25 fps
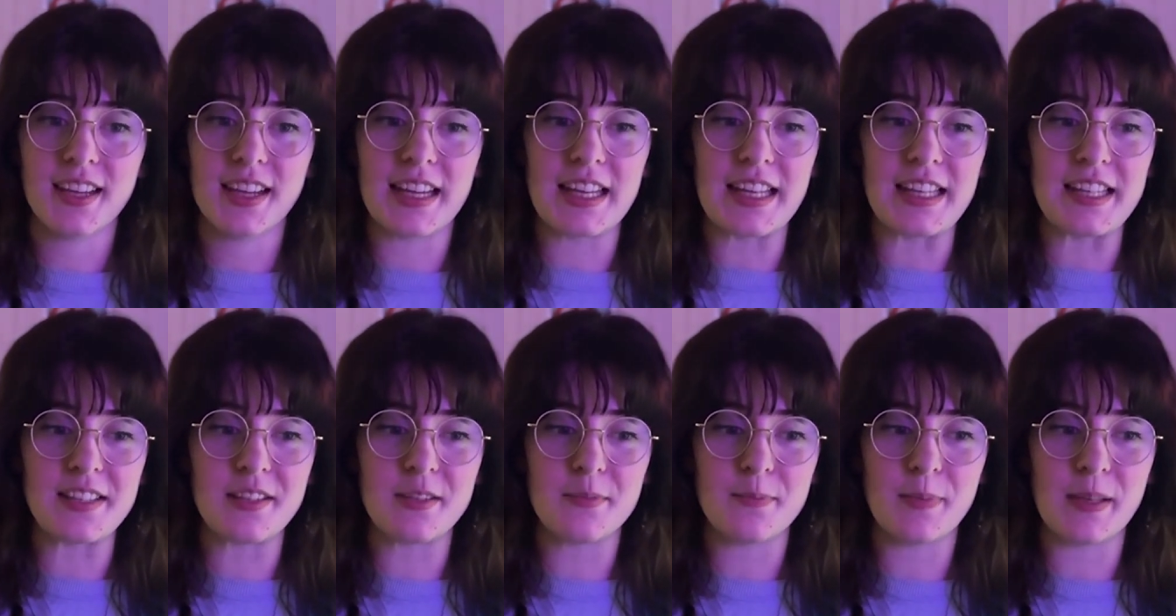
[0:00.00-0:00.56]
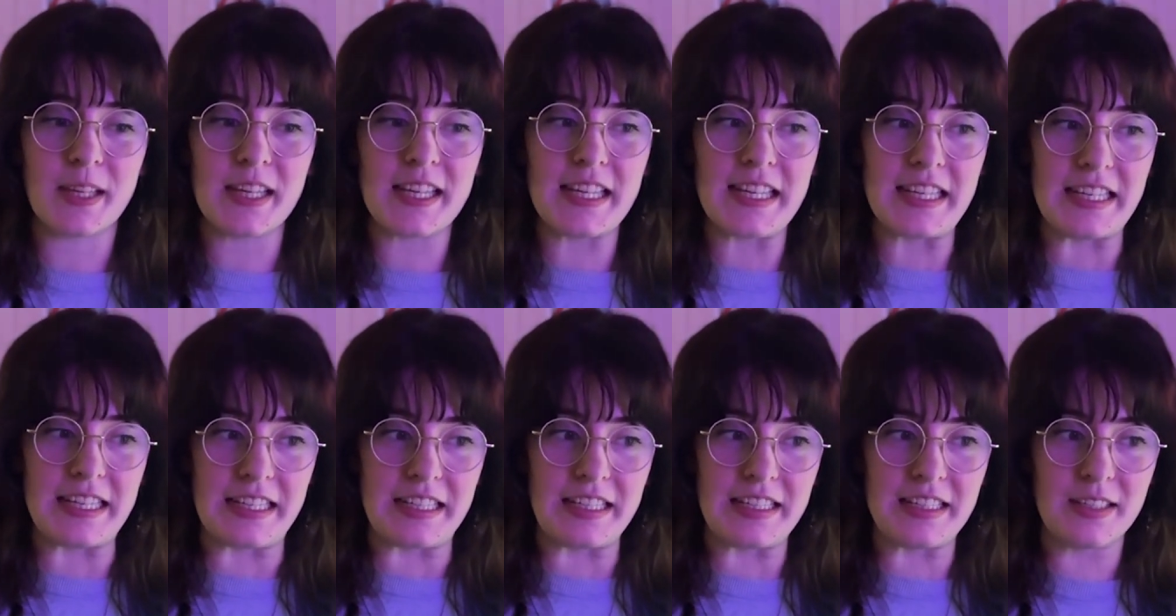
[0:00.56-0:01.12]
It's
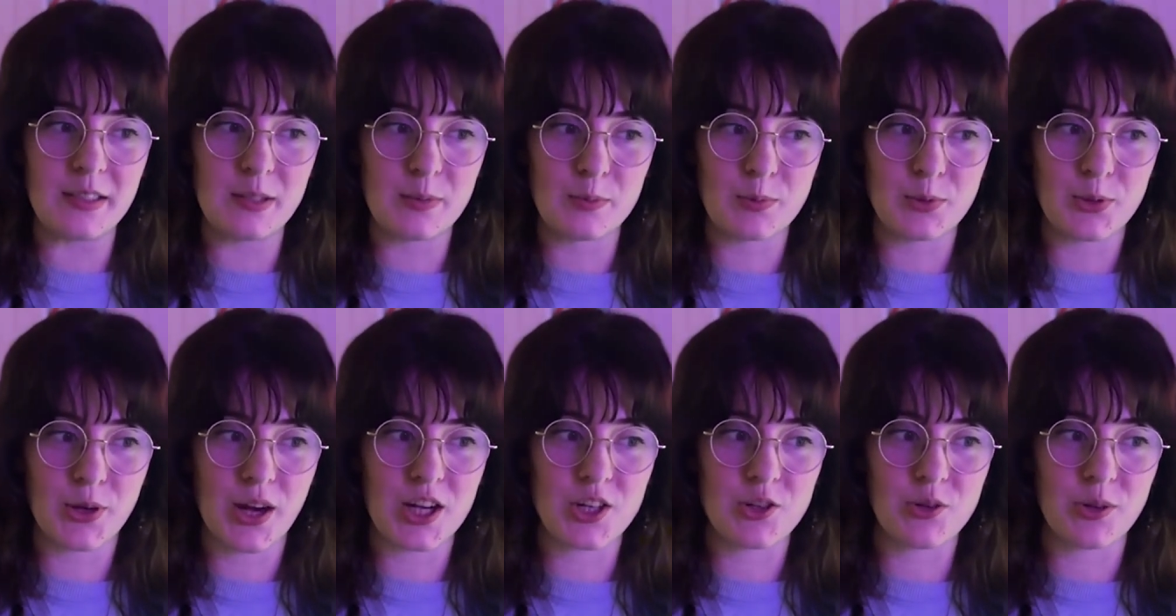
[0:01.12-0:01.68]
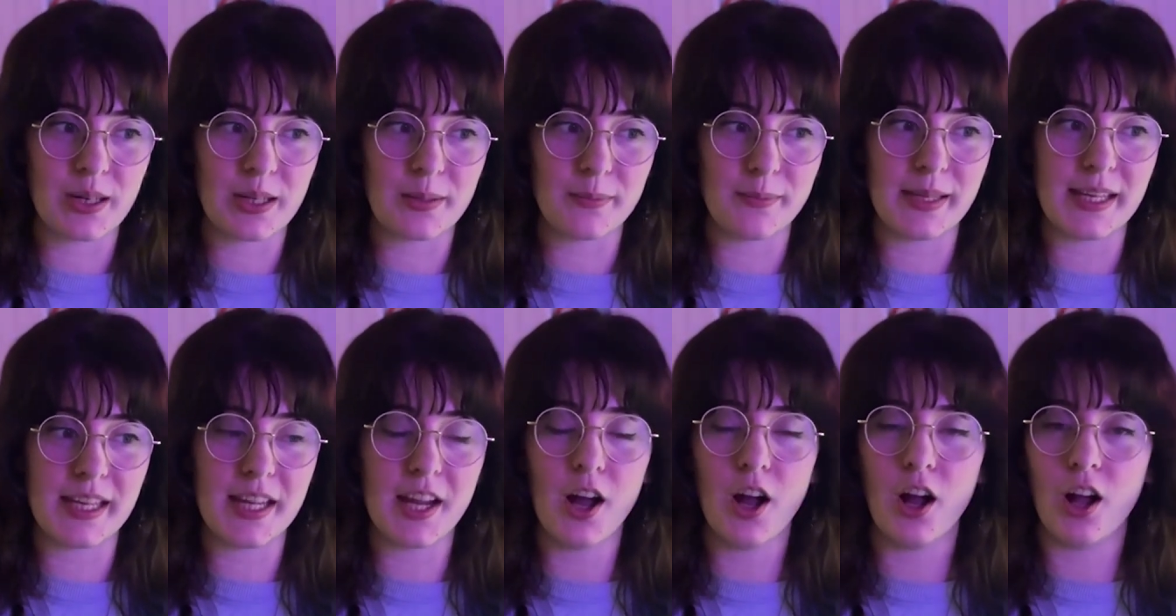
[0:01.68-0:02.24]
been pressuring
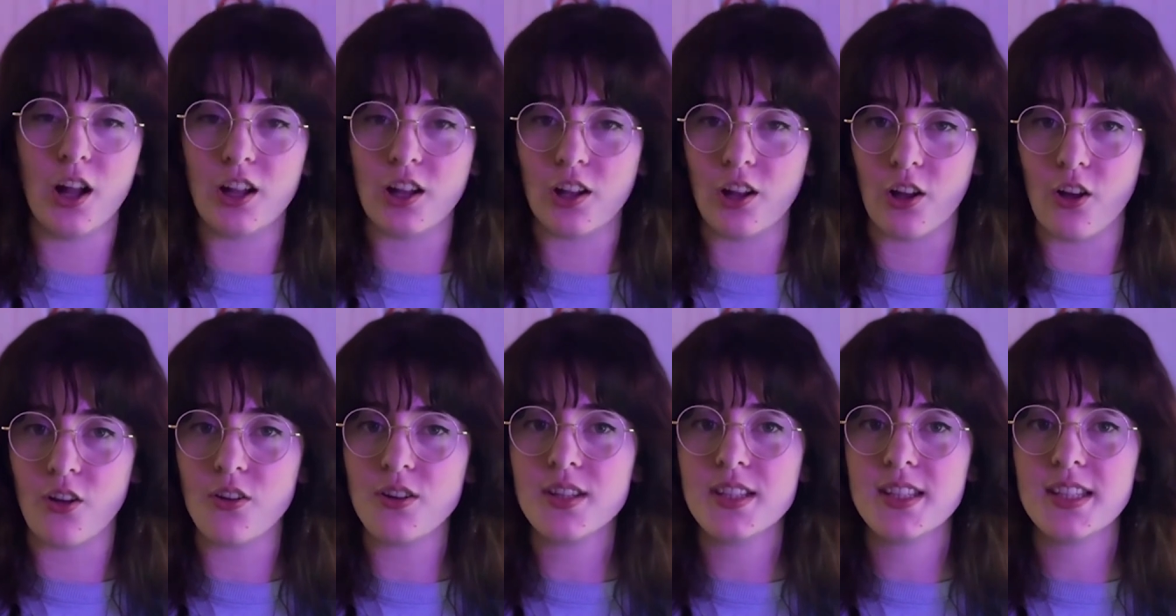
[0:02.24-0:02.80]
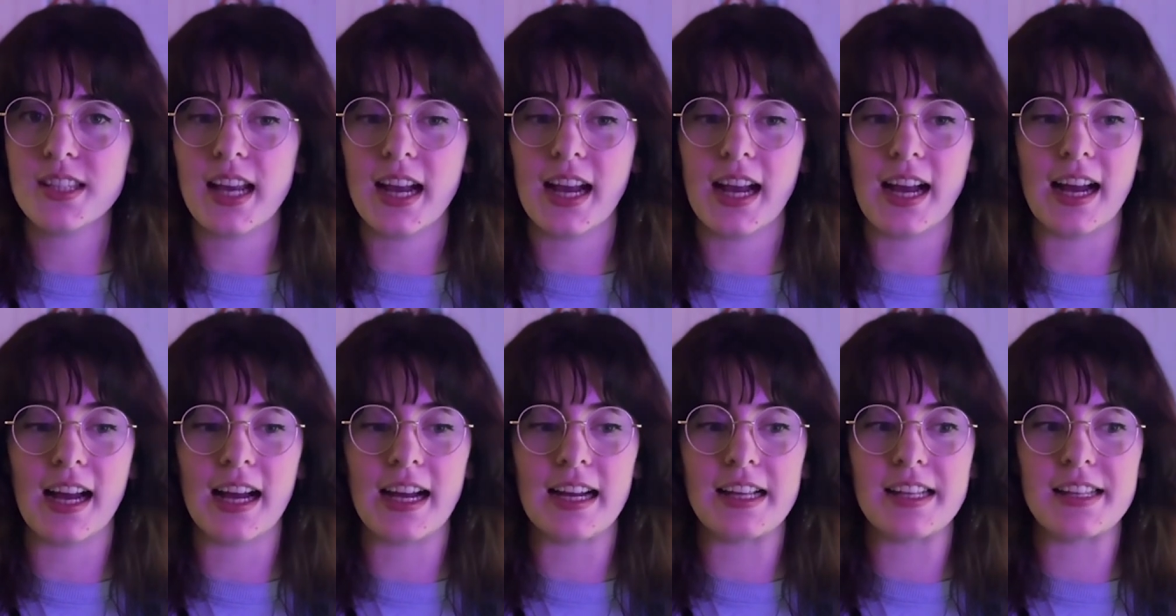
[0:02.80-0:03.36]
me a lot,
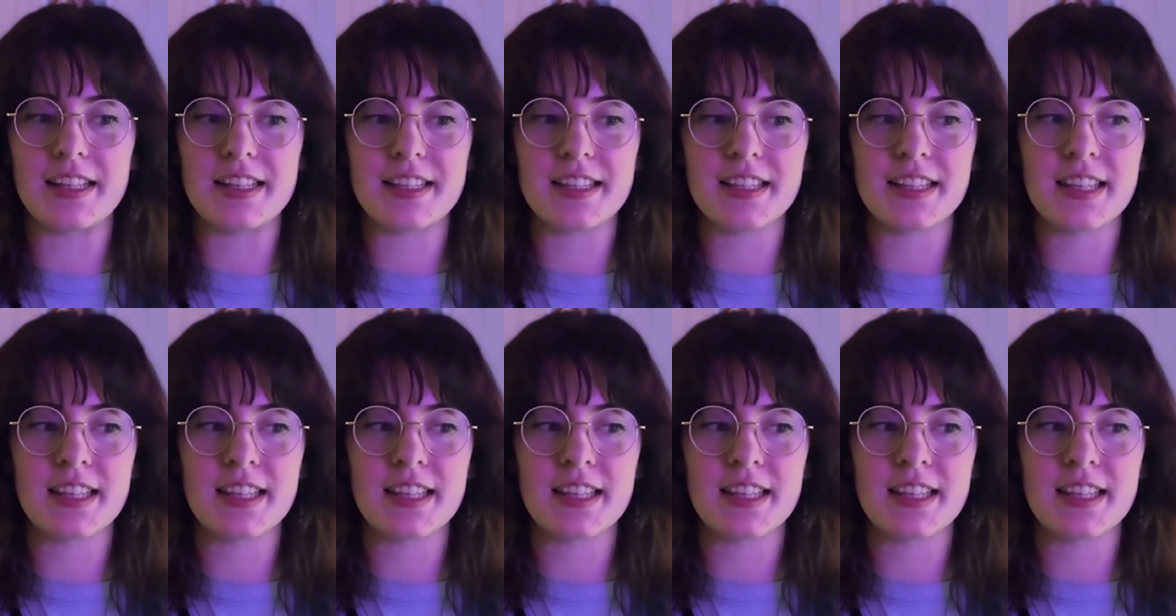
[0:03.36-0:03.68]
and